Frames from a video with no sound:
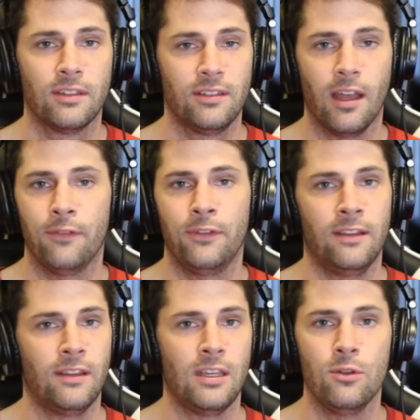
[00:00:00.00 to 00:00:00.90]
stuff
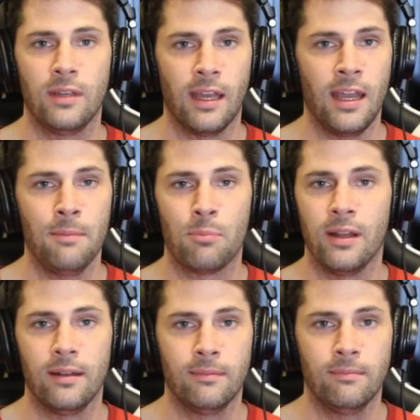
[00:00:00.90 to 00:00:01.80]
in the UK,
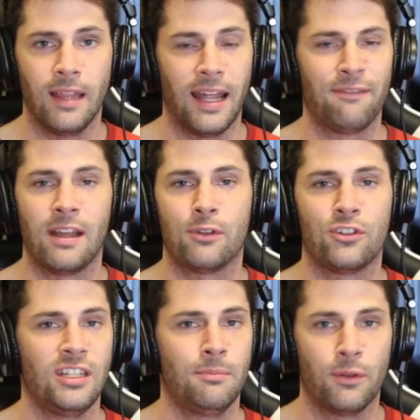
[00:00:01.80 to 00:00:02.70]
Britain that I've never
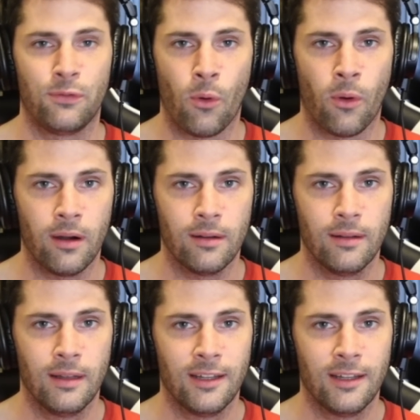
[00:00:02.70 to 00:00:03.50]
seen before,